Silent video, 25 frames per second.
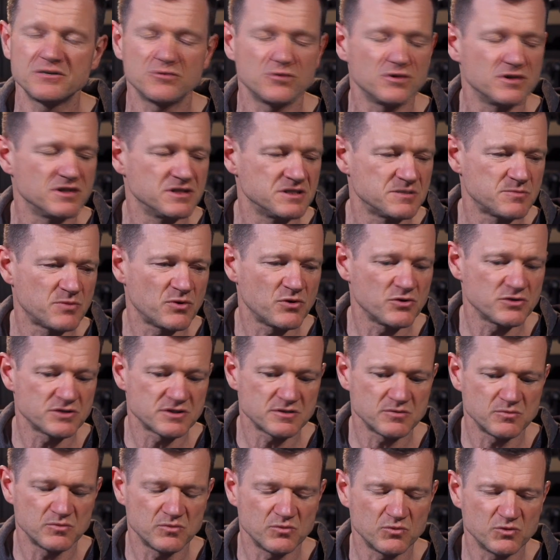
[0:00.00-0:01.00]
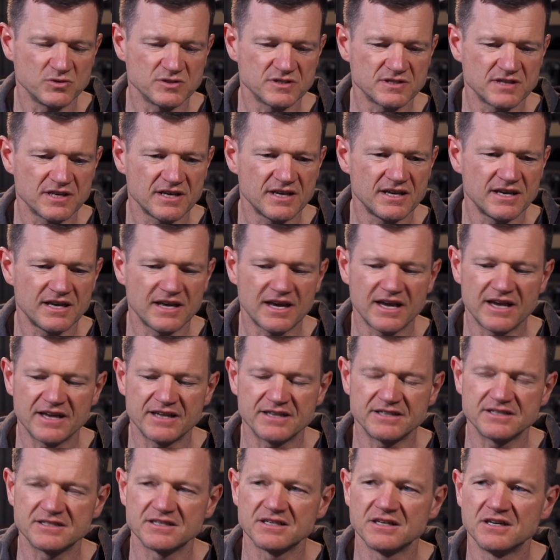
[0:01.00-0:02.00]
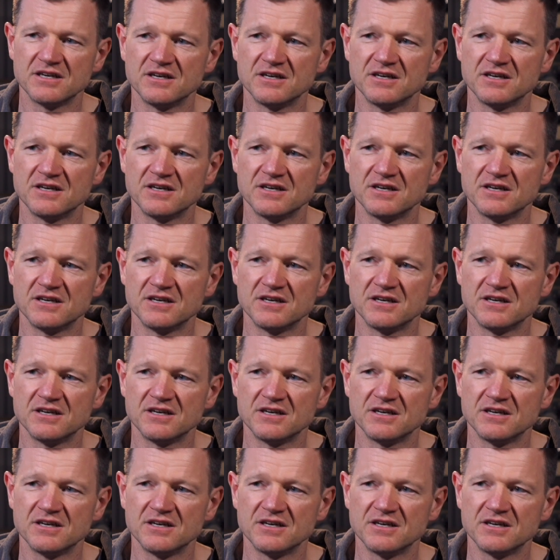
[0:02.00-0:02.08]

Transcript: where this person was there, and